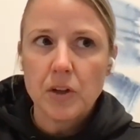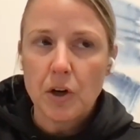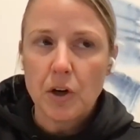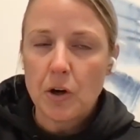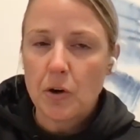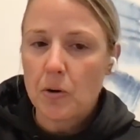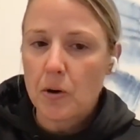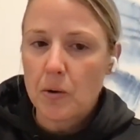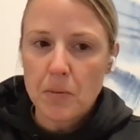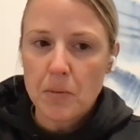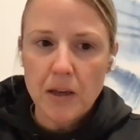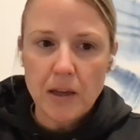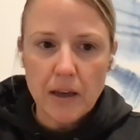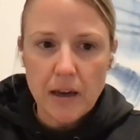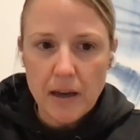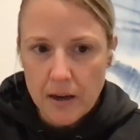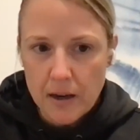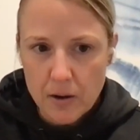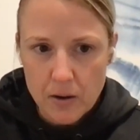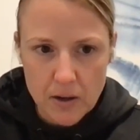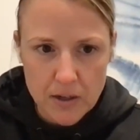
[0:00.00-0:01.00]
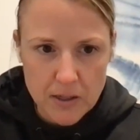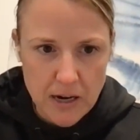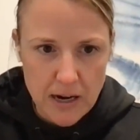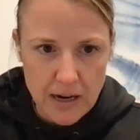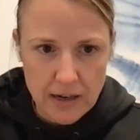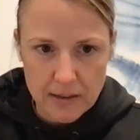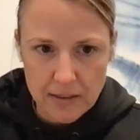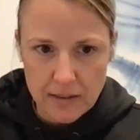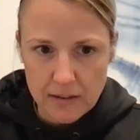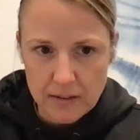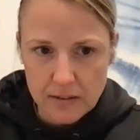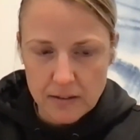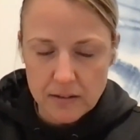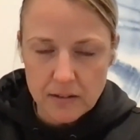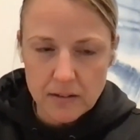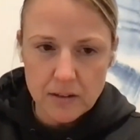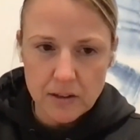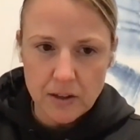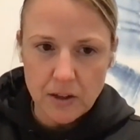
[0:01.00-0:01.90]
PA or a doc that,